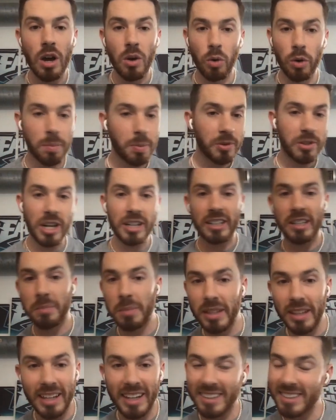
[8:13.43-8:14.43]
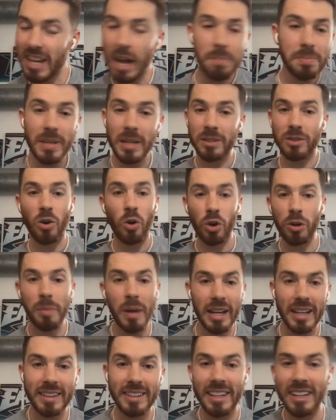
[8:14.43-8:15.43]
we're projecting to be like a top 10
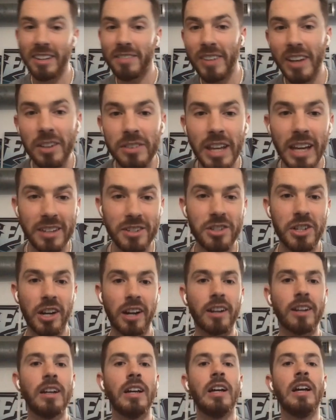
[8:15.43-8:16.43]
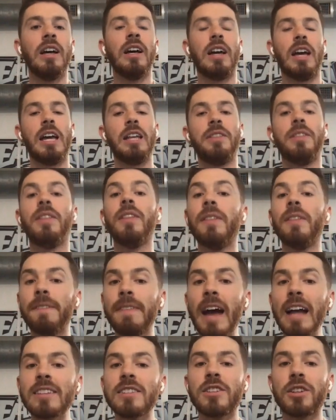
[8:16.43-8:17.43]
quarterback in the NFL next year. And
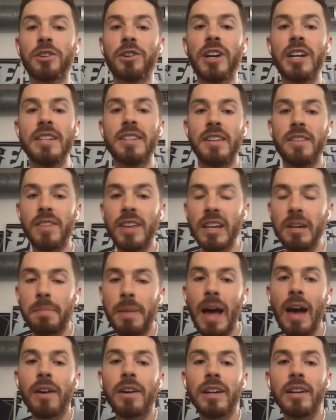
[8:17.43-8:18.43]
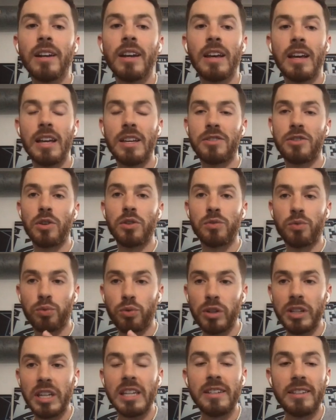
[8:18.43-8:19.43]
that's the crazy thing about it, is those
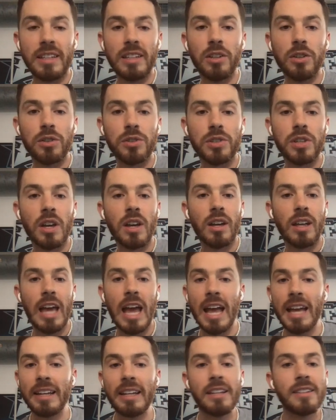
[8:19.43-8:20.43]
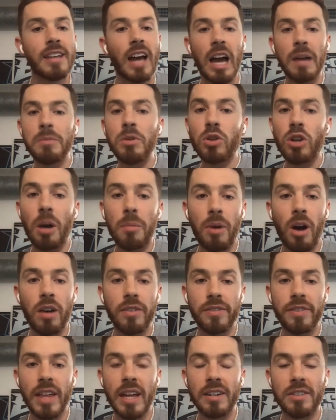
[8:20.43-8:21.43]
rookie deals, anytime you come off
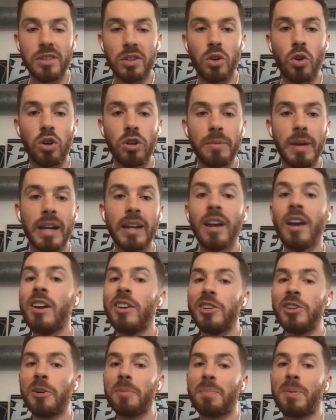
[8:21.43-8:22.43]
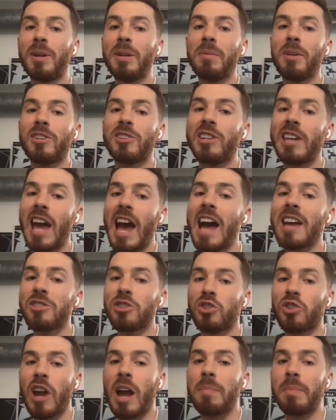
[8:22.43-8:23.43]
of that as a quarterback, you're pretty much cash
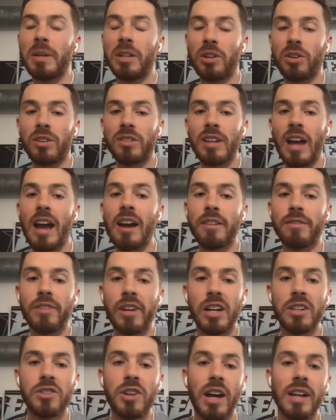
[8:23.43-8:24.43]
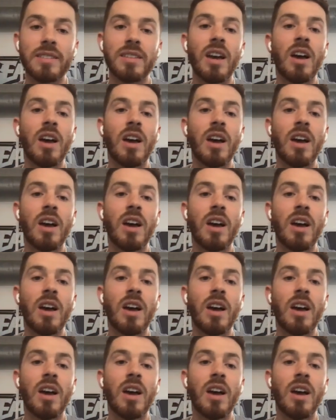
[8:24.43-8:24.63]
strapping your entire franchise.